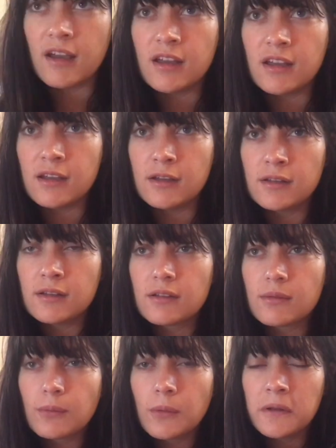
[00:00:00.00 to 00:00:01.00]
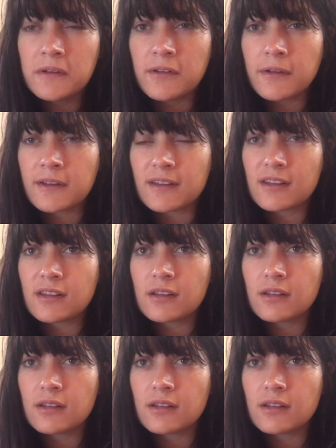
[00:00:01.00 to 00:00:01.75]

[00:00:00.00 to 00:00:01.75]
I want to talk